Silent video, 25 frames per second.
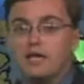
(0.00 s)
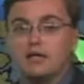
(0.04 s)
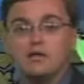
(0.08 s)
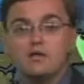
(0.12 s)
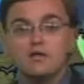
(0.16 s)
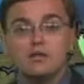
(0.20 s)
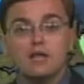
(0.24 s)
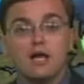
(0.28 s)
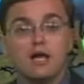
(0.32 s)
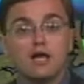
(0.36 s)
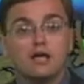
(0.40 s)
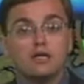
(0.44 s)

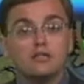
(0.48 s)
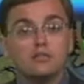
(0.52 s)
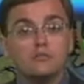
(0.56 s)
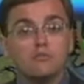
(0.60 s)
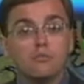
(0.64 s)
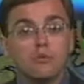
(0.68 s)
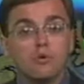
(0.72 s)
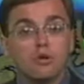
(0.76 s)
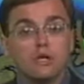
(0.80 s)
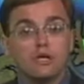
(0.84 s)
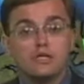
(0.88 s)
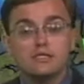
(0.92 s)
o'clock in the
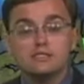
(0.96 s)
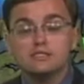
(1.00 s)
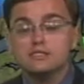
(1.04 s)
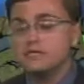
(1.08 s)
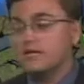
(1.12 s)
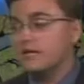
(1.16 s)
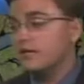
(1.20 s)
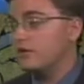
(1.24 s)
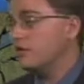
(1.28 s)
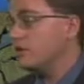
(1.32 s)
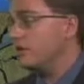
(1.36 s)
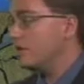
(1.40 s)
morning on
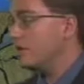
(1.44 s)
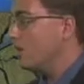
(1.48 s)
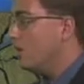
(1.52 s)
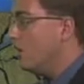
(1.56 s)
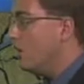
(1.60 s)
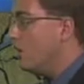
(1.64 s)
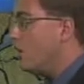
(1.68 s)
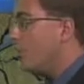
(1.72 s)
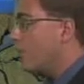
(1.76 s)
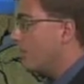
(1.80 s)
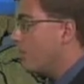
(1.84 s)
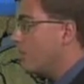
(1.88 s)
Saturday,
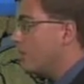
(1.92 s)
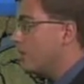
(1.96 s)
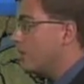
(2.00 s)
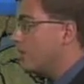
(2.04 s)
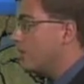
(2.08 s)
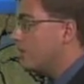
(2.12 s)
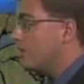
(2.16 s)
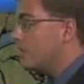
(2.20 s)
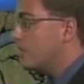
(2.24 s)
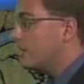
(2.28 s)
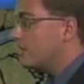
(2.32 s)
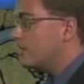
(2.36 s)
we're already
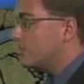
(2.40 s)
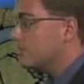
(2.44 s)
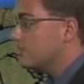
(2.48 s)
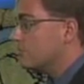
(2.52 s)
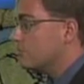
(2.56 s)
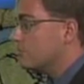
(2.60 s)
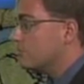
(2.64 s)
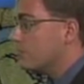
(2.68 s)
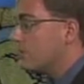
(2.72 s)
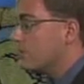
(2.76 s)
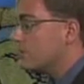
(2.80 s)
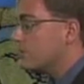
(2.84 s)
looking at
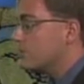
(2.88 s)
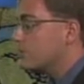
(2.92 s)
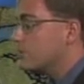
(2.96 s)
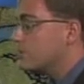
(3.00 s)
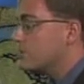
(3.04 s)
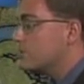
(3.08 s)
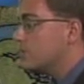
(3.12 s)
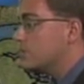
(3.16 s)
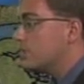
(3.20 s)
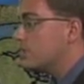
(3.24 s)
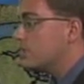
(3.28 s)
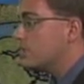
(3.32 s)
some light
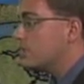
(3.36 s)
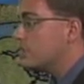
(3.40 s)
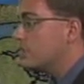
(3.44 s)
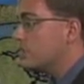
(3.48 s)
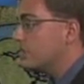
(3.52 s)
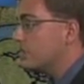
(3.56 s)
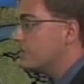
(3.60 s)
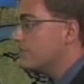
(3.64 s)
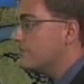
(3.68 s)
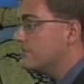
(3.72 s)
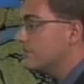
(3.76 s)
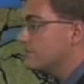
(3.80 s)

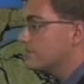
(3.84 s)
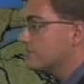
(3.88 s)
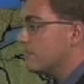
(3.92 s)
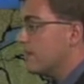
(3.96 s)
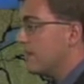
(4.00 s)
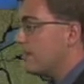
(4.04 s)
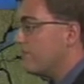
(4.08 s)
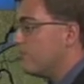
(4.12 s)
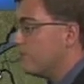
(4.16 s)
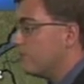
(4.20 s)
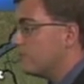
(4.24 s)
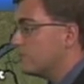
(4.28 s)
precipitation, even some
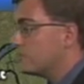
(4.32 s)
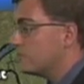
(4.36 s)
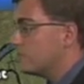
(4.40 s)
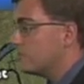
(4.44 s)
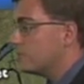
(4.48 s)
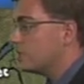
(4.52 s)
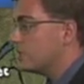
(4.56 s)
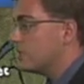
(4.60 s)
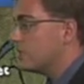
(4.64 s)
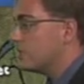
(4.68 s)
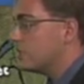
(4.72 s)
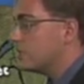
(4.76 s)
heavier
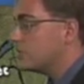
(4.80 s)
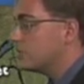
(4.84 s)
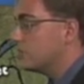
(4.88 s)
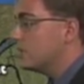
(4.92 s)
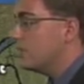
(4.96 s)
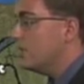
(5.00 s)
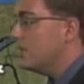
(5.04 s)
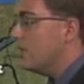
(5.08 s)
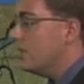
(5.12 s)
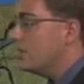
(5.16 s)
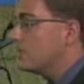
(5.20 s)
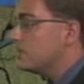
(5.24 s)
precipitation
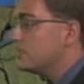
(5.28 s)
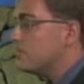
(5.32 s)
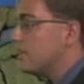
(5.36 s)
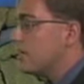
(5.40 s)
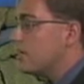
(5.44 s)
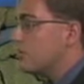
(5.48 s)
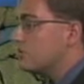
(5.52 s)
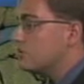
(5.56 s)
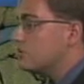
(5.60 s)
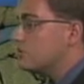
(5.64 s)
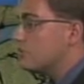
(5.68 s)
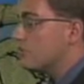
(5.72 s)

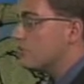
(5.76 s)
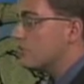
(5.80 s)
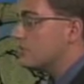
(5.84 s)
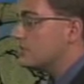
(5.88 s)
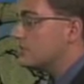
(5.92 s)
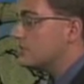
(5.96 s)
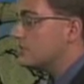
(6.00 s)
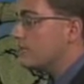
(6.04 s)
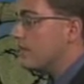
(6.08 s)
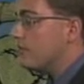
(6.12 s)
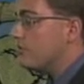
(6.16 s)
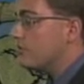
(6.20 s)
down to our
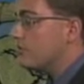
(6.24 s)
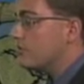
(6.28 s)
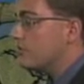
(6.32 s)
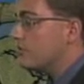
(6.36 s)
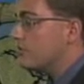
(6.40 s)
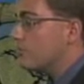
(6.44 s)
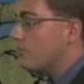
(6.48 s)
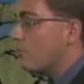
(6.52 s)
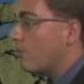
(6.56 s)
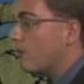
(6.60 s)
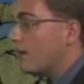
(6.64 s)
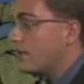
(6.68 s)
south
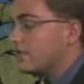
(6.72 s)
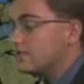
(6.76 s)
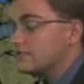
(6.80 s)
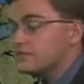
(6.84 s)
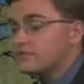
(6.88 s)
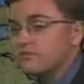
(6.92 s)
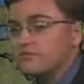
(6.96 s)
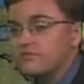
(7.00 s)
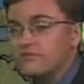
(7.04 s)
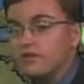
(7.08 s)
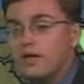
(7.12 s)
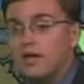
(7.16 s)
and
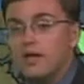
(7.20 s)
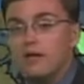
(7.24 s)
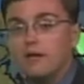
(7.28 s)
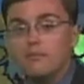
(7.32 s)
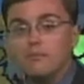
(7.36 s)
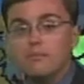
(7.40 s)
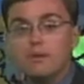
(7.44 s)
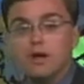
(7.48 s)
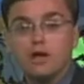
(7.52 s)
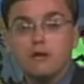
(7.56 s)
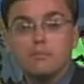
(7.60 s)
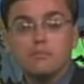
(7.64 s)
west
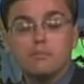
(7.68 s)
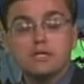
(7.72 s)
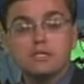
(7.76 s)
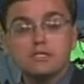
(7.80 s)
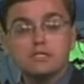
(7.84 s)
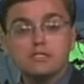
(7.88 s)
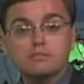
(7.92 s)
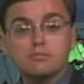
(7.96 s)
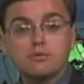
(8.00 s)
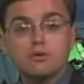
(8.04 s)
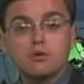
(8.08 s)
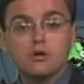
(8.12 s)
of
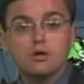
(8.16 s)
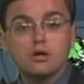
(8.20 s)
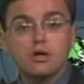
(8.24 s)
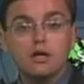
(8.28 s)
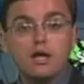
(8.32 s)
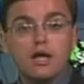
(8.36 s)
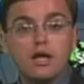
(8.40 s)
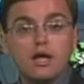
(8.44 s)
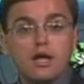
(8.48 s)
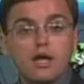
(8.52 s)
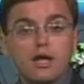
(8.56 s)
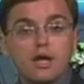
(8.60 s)
Pittsburgh.
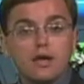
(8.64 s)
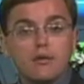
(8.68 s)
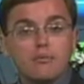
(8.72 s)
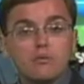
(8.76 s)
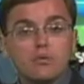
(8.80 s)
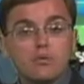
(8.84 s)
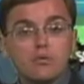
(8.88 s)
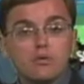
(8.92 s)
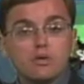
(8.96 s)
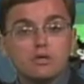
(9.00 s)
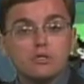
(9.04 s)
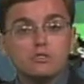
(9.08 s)
And
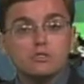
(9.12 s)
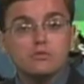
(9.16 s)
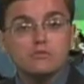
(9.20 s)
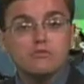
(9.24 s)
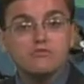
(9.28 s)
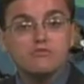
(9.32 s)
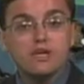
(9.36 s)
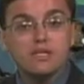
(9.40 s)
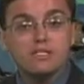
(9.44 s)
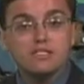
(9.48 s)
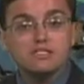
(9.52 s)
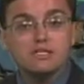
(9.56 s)
we're going to
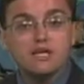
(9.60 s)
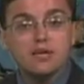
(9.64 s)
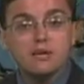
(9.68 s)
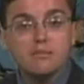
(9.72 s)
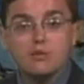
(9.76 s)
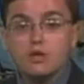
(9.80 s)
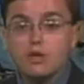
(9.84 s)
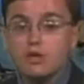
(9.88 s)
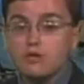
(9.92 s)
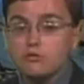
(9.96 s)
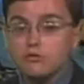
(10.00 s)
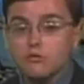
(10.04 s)
advance the time
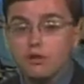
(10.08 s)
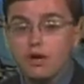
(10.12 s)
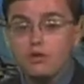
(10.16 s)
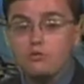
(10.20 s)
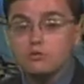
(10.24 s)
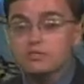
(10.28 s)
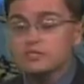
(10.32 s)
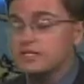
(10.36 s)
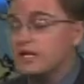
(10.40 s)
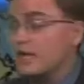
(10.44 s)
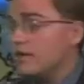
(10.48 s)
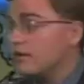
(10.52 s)
clock
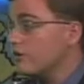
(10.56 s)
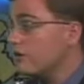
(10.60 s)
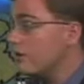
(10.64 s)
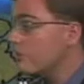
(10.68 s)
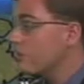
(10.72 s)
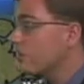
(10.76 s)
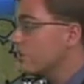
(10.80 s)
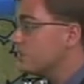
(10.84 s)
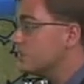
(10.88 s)
throughout Saturday. We're going